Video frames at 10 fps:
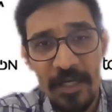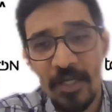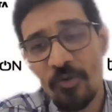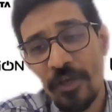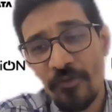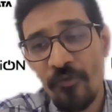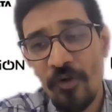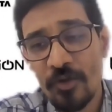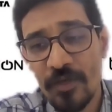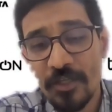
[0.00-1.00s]
but going
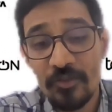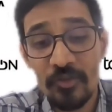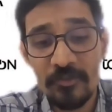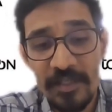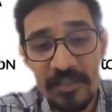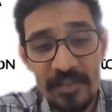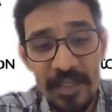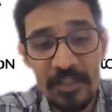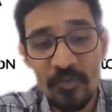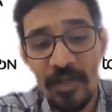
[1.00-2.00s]
forward, those mistakes